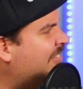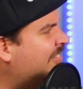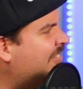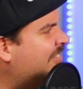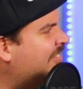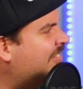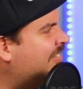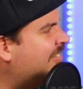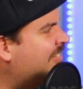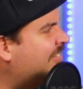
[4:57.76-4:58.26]

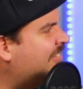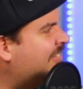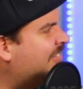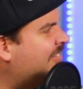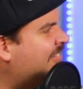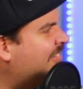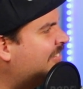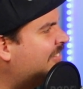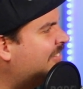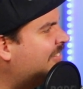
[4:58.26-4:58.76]

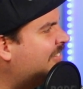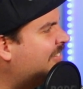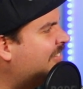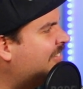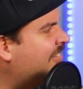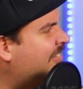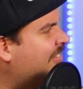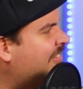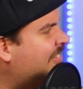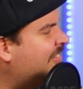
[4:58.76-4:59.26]

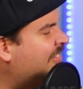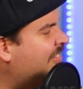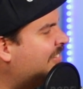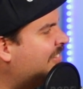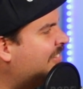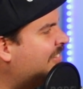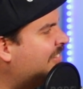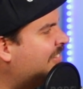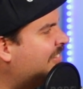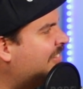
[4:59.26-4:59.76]

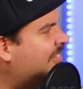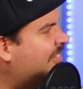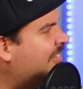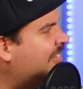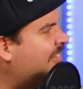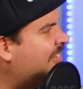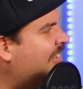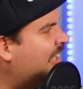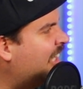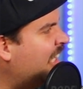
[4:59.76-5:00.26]

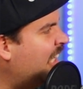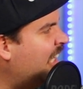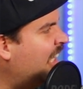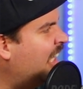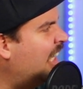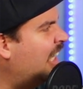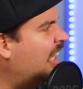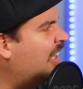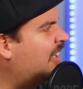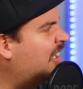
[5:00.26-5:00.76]

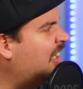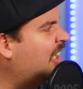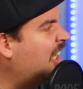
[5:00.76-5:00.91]
[no speech]